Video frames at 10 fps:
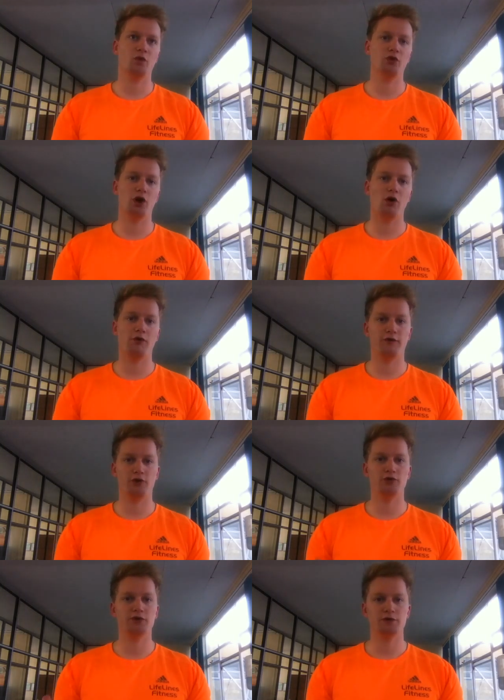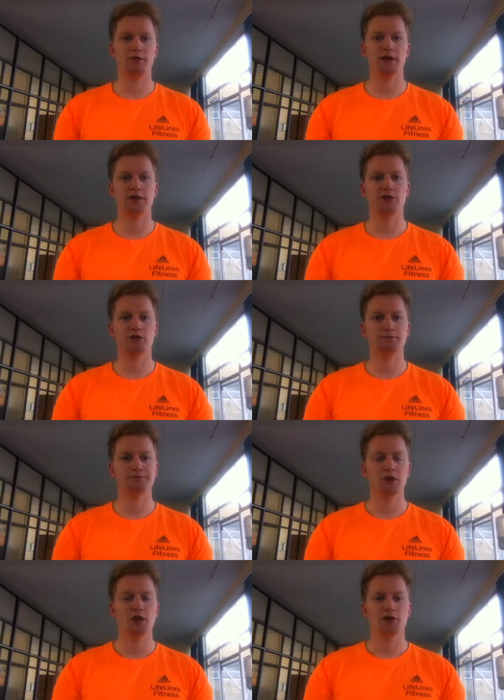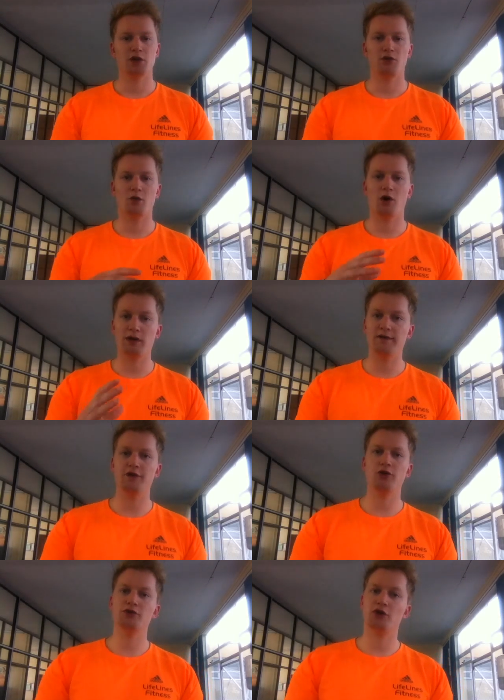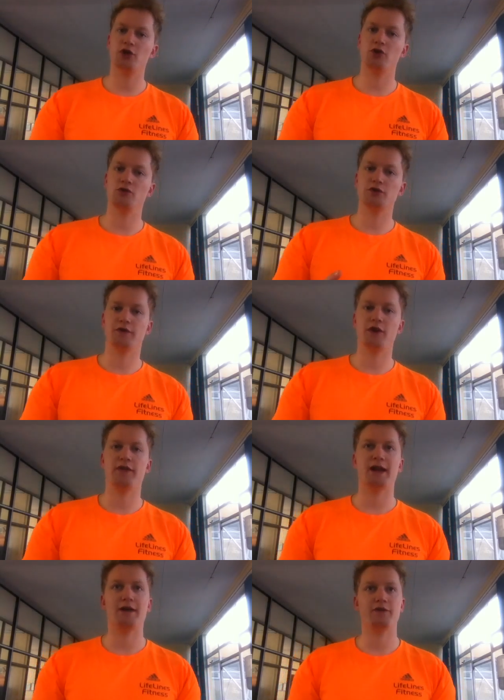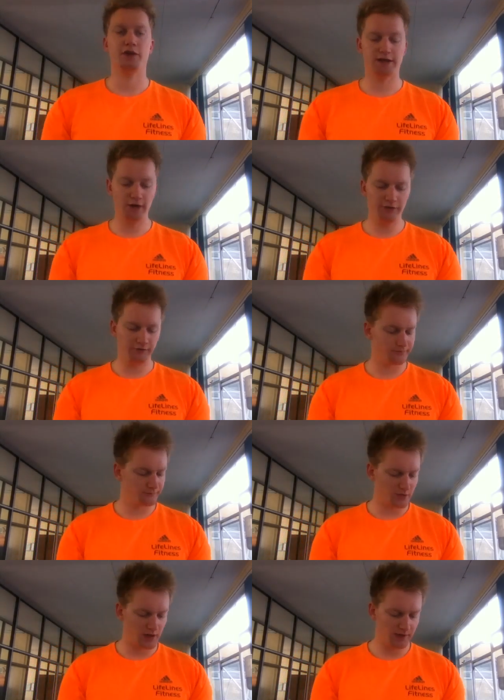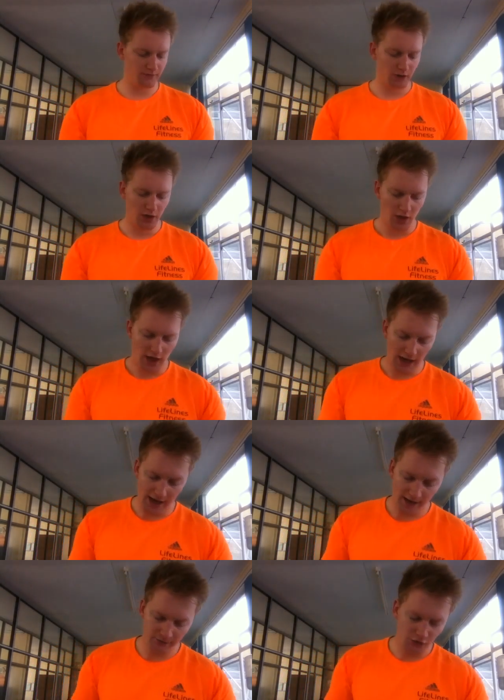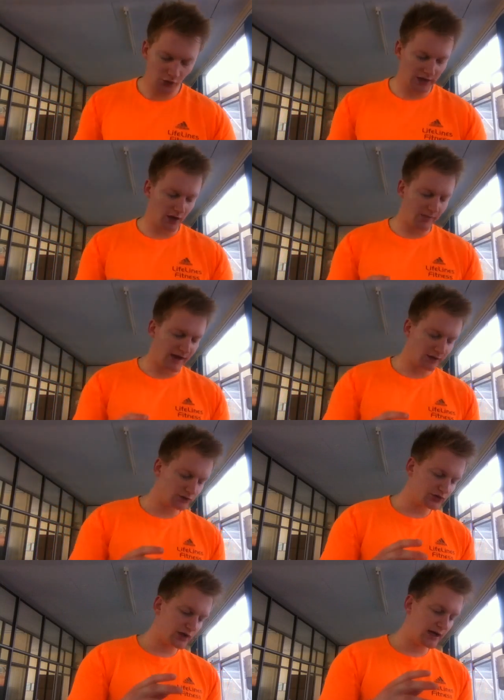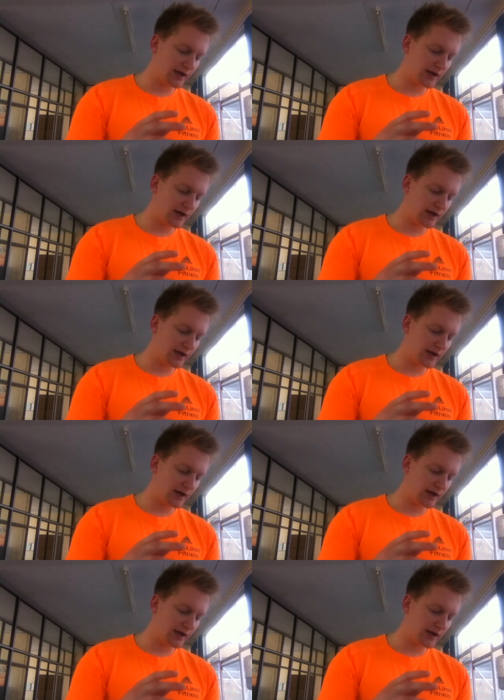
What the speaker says: all your Whole Foods, etc. So I'll leave you to find that out for yourself. Okay. Talking about